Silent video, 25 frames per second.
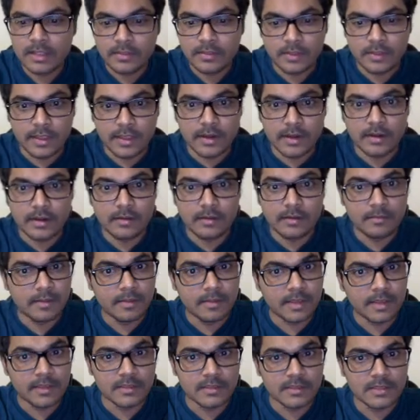then
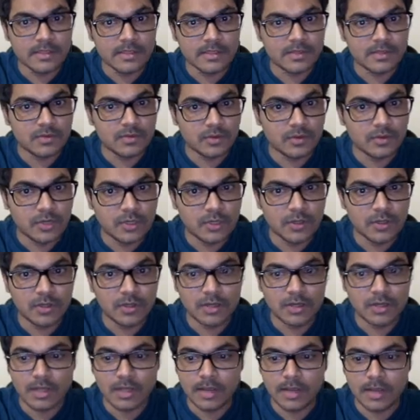I can just
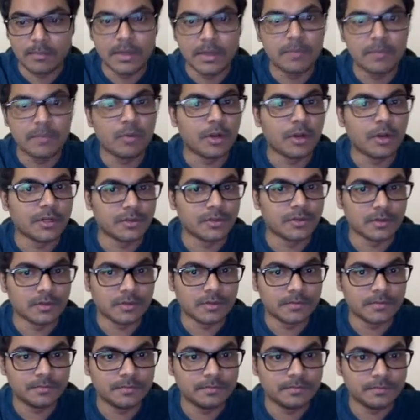return a mid pointer,
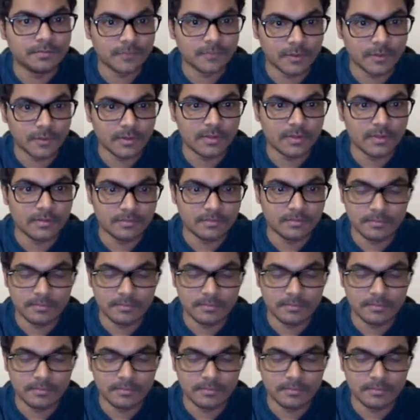okay,